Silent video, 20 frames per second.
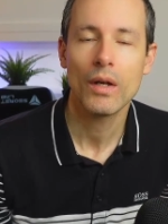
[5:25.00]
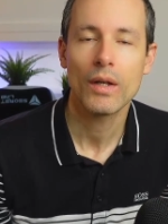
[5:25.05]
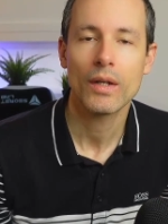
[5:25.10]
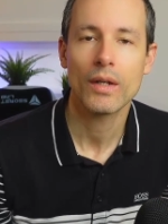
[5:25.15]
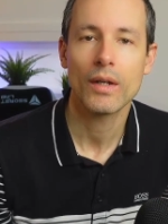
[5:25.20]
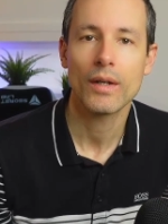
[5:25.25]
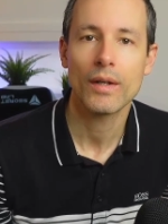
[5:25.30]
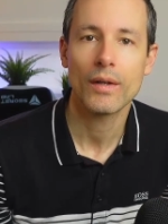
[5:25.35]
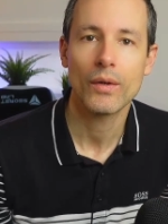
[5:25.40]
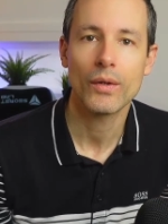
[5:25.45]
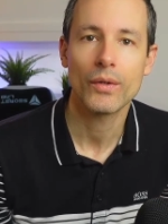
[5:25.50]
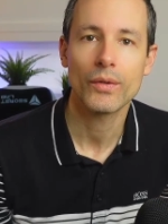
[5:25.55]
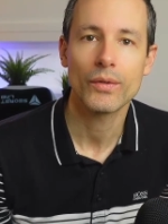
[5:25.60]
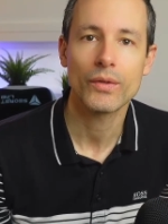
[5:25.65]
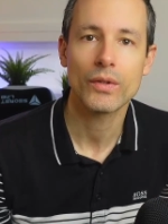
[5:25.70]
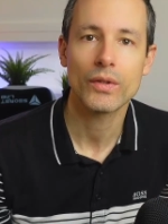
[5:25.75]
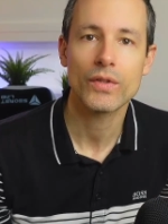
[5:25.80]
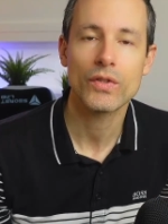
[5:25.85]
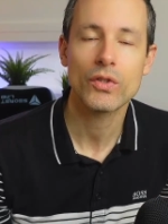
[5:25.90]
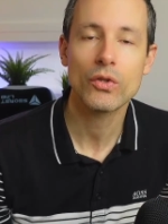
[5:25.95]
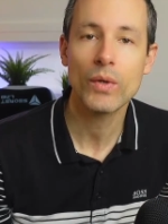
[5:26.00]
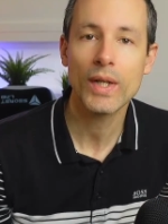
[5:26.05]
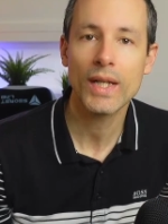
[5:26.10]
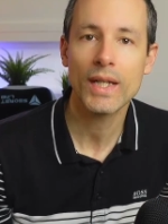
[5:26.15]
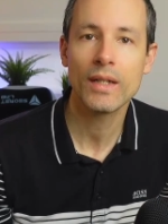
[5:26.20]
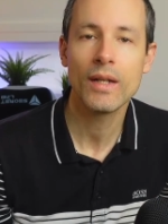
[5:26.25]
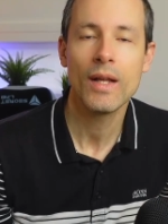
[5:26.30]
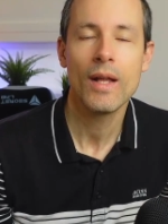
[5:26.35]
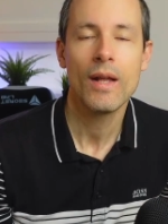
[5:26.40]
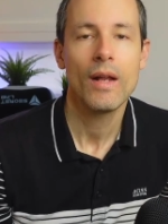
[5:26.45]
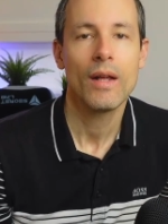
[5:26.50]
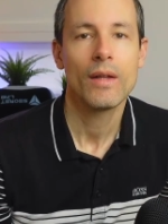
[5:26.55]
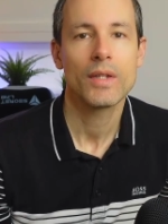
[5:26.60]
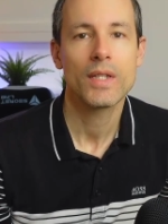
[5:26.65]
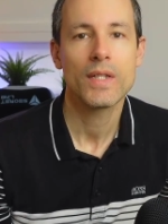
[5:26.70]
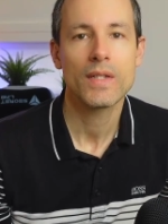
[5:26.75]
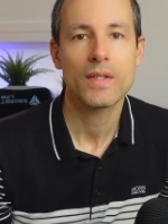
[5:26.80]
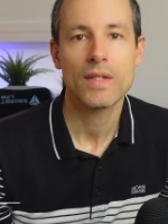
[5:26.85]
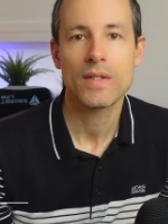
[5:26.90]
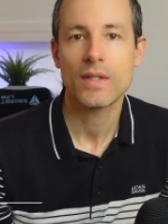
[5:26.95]
uh, on the screen.
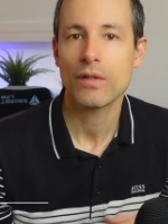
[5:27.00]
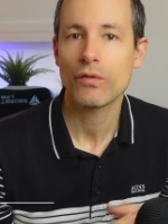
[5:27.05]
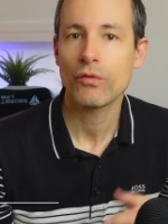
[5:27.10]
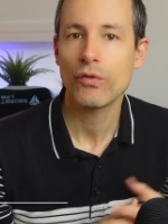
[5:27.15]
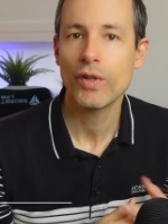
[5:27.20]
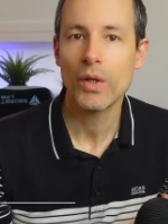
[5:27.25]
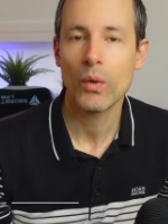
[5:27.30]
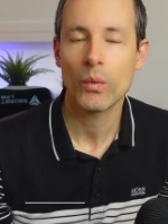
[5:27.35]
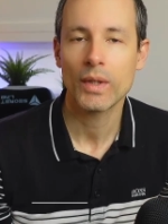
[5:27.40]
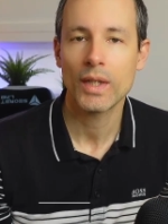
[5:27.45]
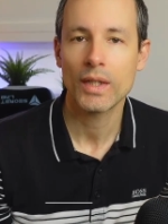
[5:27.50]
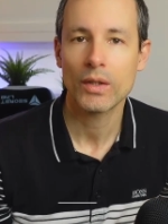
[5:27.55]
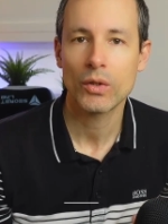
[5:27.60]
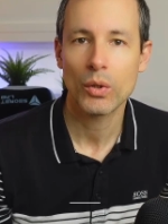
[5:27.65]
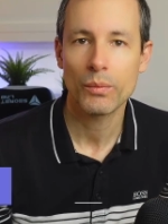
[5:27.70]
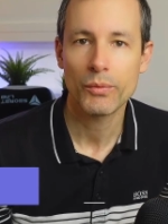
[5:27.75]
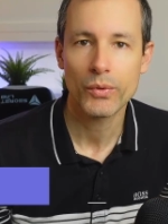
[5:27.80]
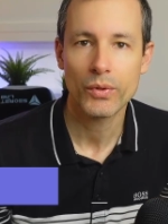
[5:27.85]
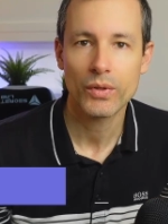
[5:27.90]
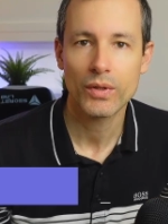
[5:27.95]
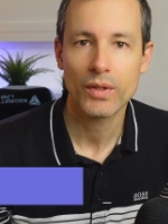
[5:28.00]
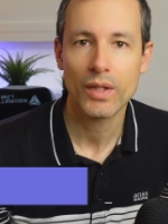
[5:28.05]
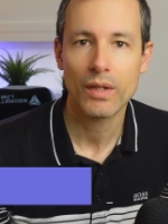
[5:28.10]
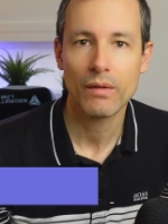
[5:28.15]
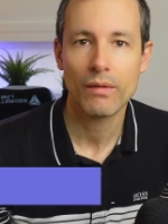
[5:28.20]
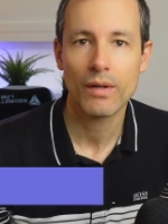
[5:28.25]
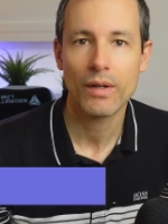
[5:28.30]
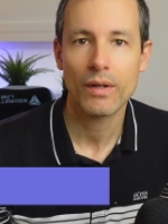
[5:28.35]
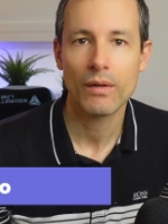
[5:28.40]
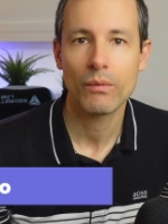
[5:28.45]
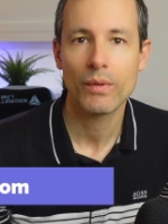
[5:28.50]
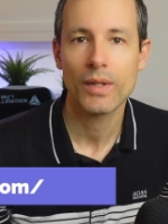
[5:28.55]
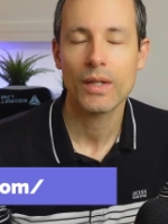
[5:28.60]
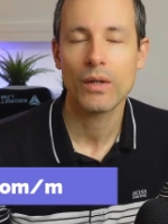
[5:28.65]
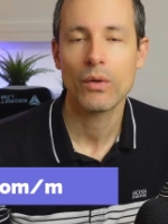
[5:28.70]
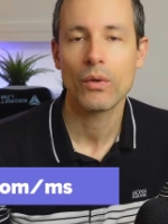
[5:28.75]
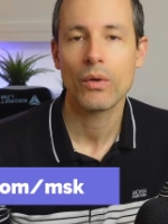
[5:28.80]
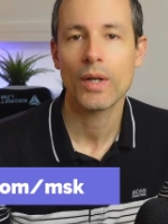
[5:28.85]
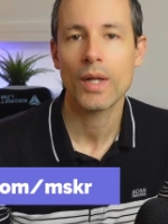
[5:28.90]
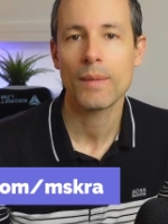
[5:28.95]
This is a free online community where we
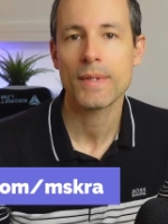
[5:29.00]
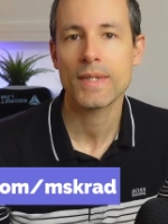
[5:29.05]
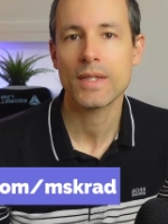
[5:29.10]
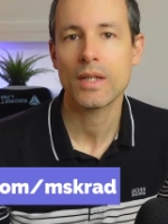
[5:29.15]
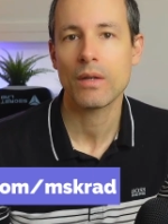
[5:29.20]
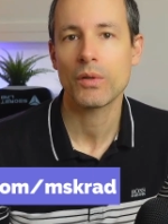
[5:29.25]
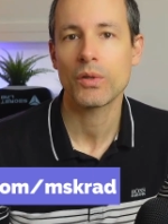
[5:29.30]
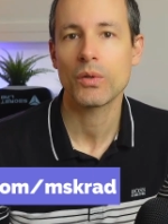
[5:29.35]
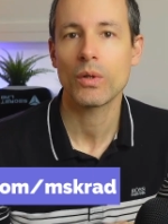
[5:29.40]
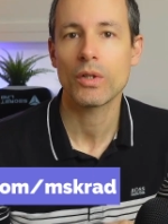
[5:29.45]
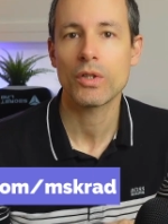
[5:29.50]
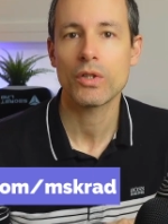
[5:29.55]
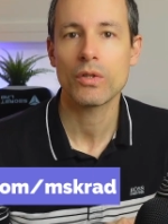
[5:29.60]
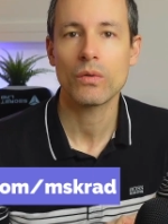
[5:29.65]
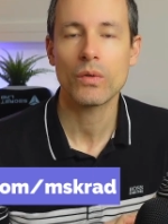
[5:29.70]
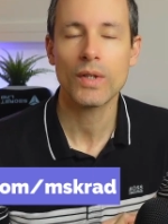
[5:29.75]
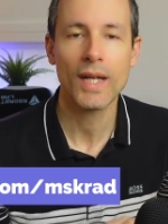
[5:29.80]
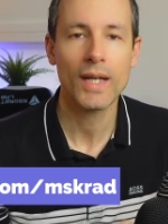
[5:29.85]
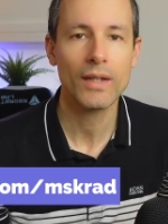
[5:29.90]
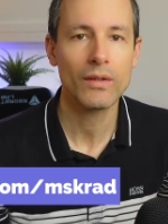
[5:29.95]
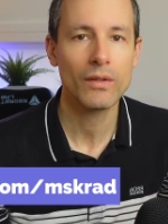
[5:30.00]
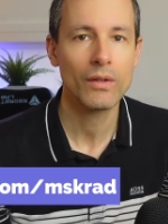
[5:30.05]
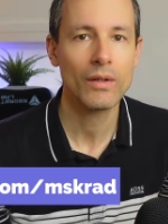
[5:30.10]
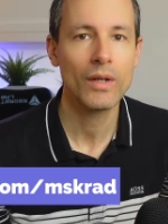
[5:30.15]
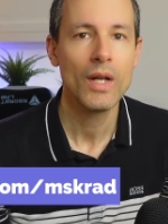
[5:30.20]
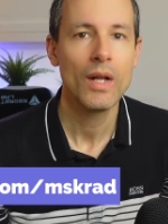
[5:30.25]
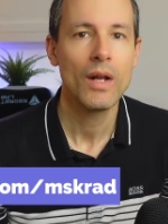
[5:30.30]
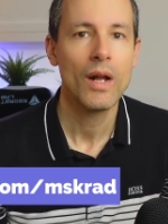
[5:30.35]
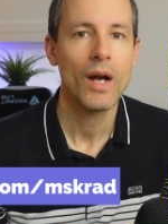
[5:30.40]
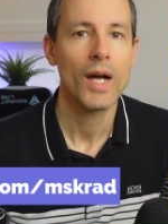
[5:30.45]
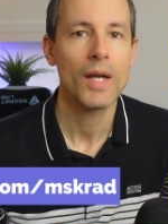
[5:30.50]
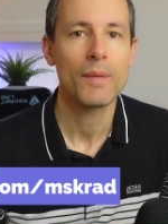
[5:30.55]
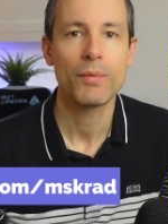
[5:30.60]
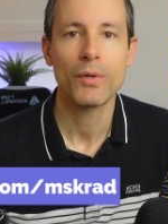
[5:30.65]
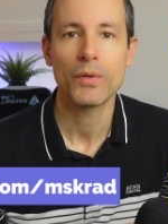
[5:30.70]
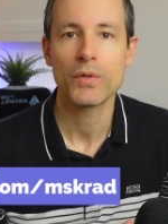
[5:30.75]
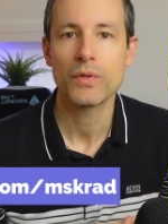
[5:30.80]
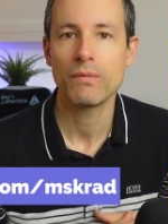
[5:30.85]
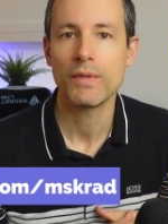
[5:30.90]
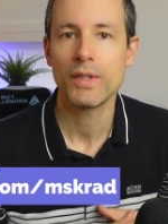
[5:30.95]
learn MSK radiology together. I
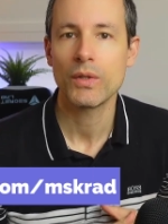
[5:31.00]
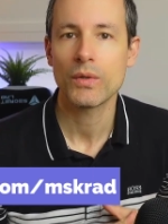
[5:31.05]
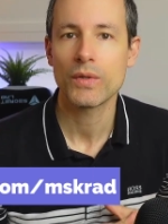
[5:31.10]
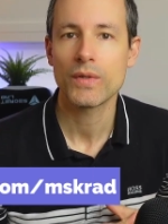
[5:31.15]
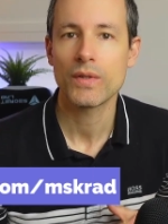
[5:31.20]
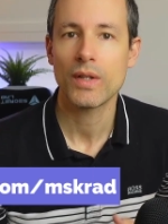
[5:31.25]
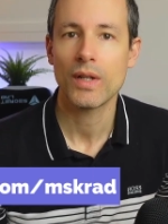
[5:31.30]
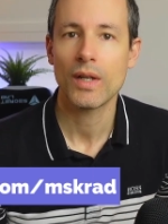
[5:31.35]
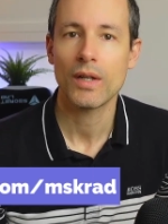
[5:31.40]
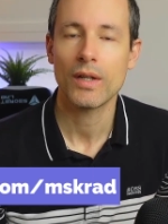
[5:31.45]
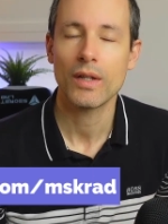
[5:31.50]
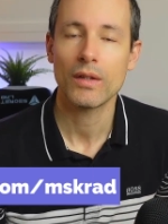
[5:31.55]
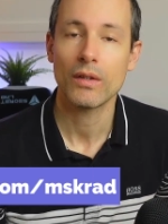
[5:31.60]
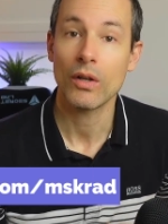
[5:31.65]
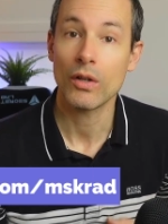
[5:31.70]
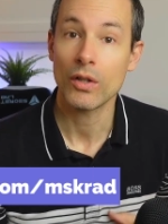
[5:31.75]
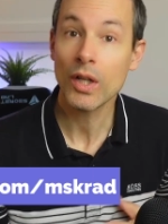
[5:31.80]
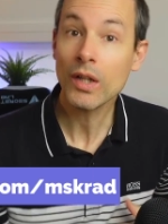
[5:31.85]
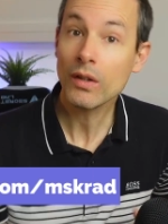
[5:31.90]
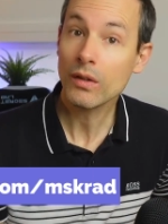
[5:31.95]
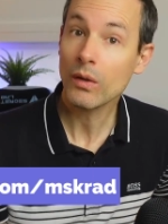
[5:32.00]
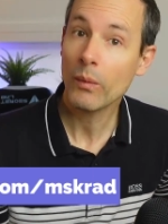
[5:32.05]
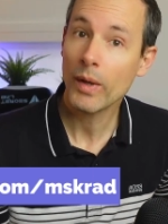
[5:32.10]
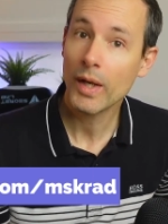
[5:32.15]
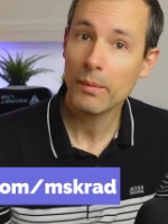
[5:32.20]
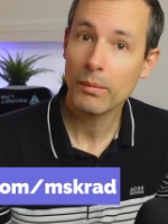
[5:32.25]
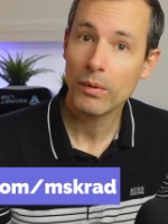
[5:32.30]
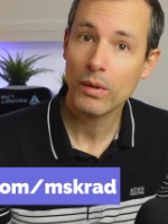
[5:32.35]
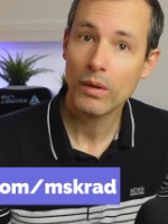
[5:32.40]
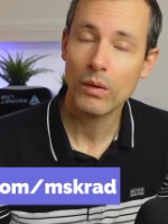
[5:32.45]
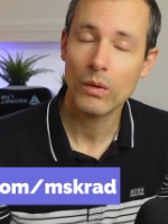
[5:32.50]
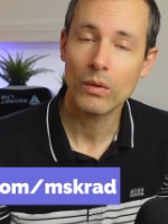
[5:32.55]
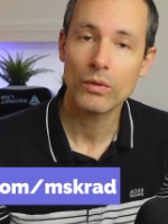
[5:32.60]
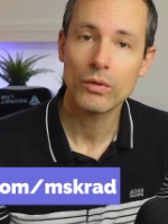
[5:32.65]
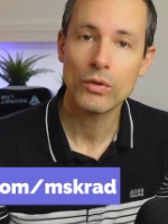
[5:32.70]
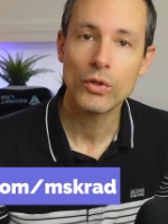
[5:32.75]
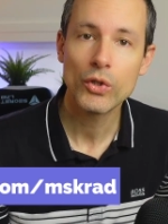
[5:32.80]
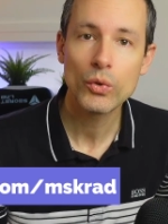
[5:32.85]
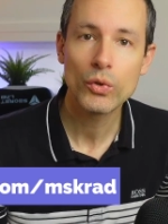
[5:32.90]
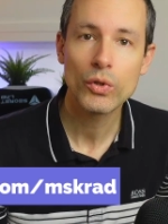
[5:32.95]
post videos there that are not available
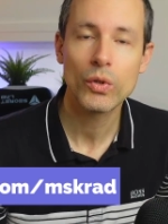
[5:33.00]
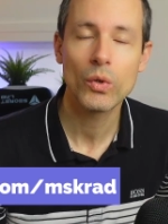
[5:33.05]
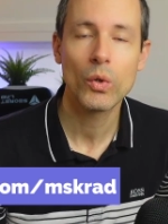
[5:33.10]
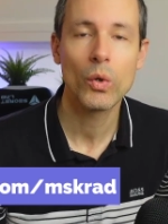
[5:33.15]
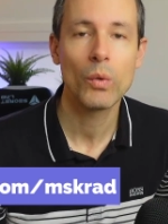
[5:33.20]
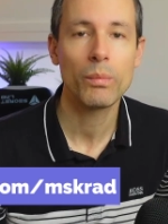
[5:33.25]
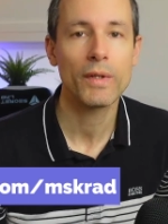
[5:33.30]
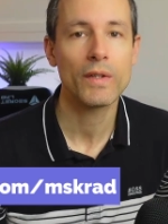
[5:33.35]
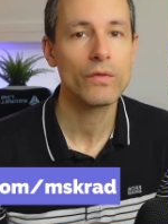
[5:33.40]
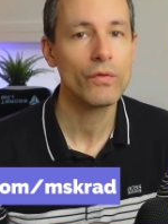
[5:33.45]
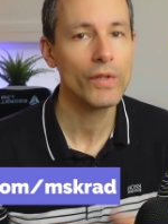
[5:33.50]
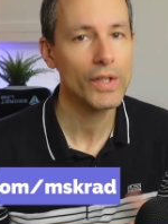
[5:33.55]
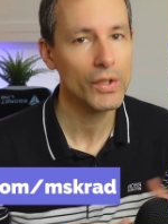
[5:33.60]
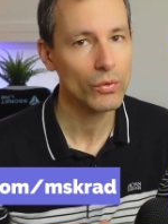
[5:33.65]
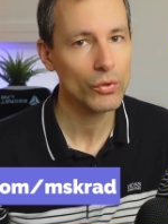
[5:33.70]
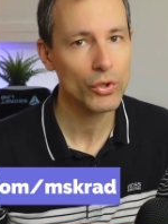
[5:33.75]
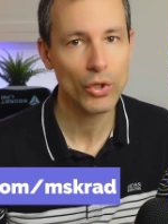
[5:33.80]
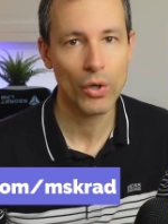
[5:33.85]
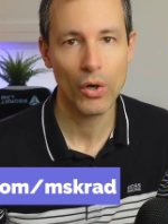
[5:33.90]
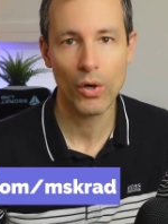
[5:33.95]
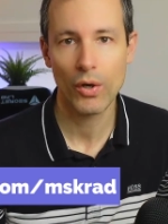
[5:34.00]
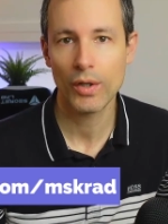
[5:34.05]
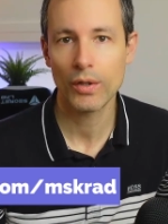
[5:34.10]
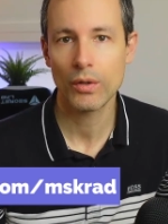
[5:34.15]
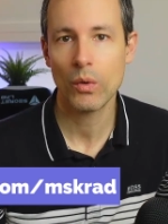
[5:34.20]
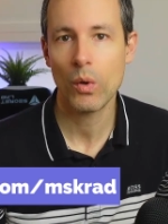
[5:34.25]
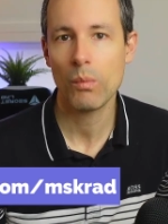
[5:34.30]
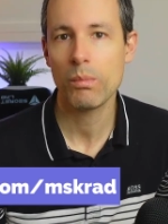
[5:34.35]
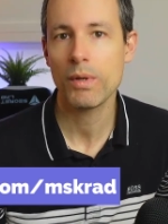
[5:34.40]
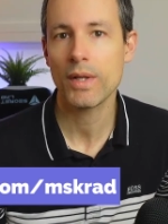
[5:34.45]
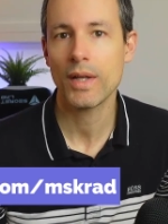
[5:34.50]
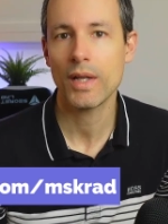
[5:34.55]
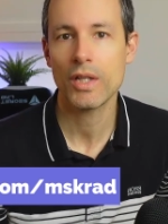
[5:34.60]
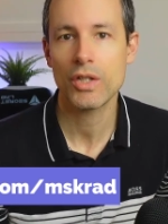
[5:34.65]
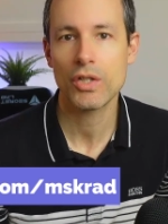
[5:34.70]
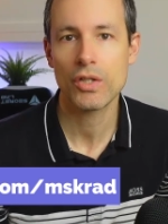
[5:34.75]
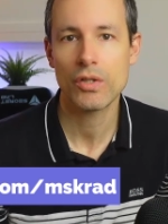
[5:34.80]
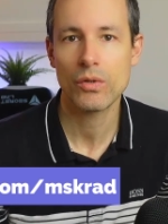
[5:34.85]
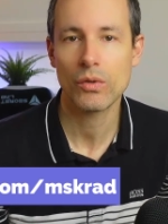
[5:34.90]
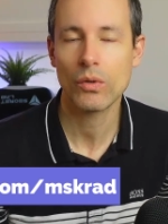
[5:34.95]
on YouTube. It's free to join, no
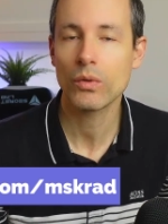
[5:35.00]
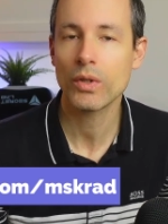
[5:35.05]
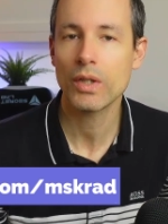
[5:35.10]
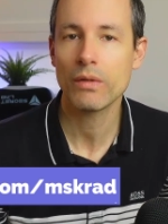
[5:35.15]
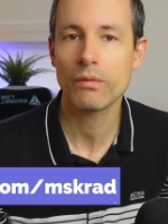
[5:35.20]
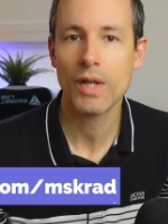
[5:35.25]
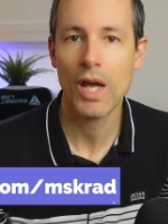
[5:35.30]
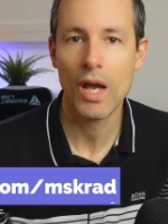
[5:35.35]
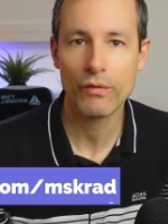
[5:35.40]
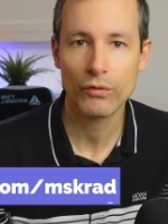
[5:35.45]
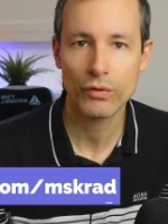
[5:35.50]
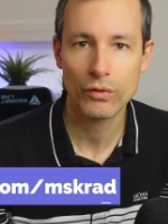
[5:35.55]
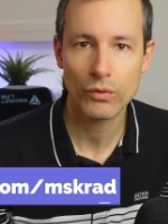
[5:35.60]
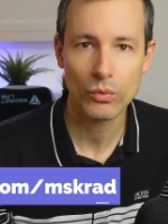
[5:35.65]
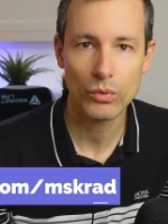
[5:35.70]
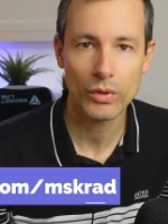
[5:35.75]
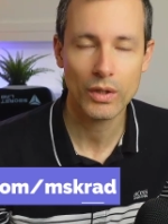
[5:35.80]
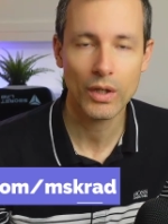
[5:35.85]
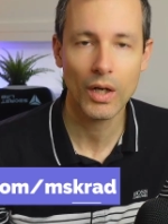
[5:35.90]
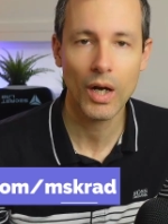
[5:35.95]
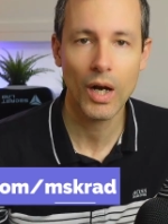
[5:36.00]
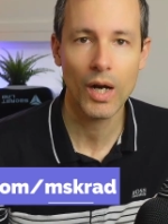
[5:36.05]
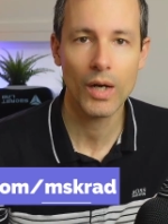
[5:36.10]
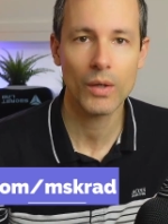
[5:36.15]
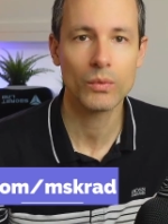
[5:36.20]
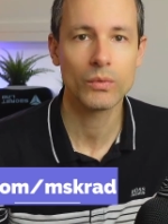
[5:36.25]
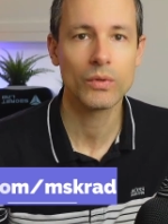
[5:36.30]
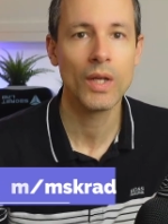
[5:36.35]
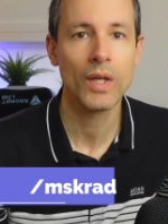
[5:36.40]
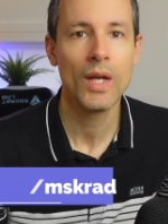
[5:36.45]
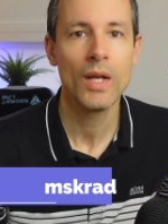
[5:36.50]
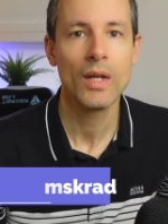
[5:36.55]
obligation. You don't even have to do an account.